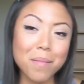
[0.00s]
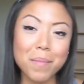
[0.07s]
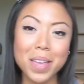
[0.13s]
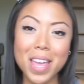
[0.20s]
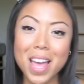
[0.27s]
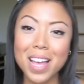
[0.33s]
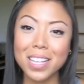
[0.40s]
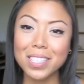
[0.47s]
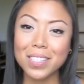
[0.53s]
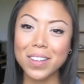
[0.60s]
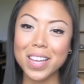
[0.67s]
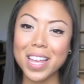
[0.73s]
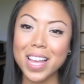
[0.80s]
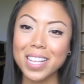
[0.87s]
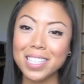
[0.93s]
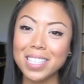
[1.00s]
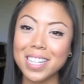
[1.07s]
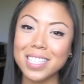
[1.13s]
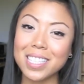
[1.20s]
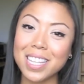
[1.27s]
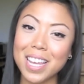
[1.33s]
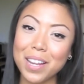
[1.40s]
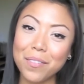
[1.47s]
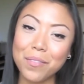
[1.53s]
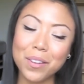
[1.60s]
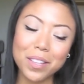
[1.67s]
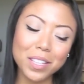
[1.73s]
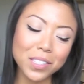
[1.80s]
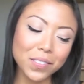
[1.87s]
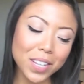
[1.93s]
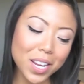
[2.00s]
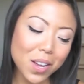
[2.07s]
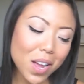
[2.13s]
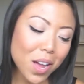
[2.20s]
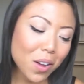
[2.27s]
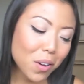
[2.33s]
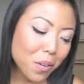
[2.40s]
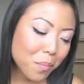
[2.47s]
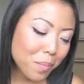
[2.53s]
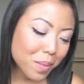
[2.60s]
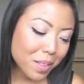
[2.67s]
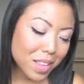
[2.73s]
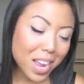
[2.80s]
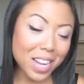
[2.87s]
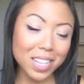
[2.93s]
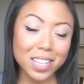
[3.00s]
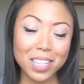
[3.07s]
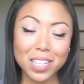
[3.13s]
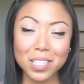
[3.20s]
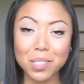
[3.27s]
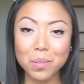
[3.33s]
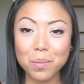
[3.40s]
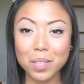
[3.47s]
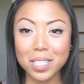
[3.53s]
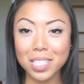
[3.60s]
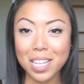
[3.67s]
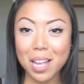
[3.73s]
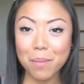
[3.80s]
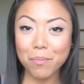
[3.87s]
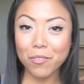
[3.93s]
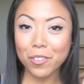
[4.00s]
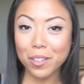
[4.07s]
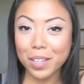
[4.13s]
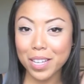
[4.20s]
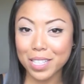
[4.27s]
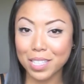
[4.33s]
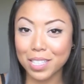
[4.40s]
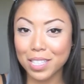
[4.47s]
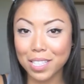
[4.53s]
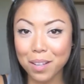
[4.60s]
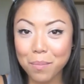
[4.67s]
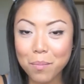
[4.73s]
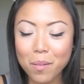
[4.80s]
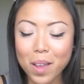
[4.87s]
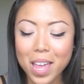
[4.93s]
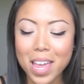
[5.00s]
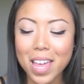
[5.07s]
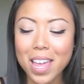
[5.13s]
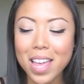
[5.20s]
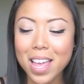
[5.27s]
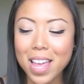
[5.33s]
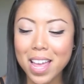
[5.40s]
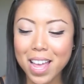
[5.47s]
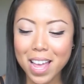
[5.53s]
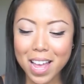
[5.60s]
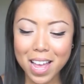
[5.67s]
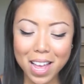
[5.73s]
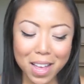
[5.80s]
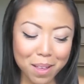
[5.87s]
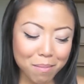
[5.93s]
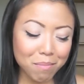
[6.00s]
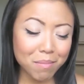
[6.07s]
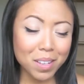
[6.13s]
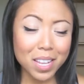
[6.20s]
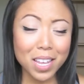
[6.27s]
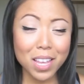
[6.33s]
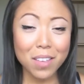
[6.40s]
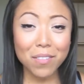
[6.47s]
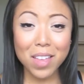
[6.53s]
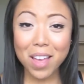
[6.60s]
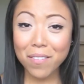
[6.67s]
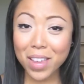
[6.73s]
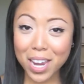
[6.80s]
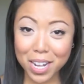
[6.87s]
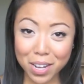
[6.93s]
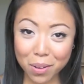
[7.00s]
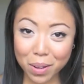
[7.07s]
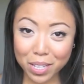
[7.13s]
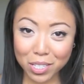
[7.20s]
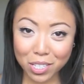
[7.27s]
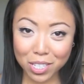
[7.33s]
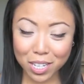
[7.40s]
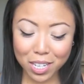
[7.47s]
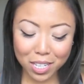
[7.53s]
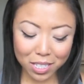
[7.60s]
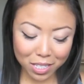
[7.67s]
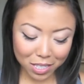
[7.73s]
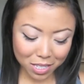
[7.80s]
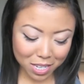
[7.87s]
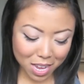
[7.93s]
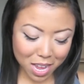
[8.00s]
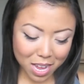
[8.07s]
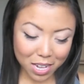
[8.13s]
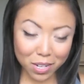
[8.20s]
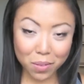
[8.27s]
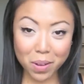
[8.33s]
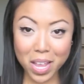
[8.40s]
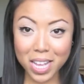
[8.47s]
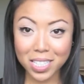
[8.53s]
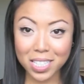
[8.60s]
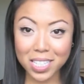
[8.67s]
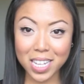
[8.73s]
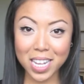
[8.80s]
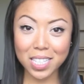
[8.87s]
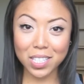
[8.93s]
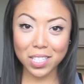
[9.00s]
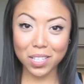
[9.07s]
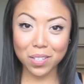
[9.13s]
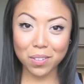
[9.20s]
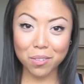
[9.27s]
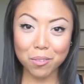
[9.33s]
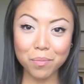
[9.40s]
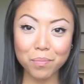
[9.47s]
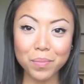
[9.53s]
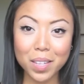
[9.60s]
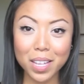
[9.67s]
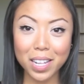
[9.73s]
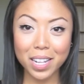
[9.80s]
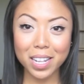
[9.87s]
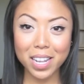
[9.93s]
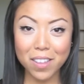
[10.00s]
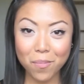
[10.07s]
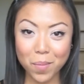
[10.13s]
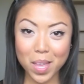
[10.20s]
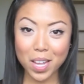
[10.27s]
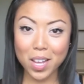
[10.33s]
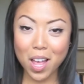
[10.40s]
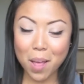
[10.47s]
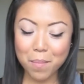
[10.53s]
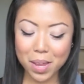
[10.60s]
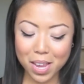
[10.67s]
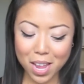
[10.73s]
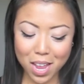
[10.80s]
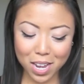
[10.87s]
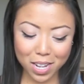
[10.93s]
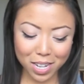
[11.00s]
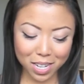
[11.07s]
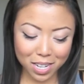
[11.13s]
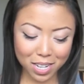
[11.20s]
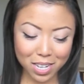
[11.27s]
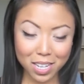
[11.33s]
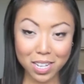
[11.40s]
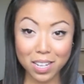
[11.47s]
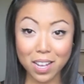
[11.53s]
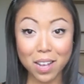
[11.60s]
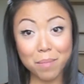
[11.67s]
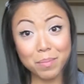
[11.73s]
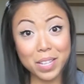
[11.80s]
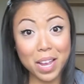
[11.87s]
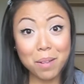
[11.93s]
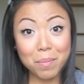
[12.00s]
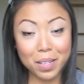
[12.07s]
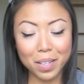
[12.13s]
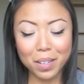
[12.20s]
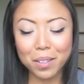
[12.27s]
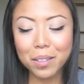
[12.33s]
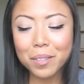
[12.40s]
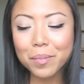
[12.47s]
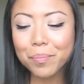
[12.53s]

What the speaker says: But yeah, so I guess that's it for this video. I hope that this was helpful in some way. If you have any questions, don't hesitate to leave me a comment on down below.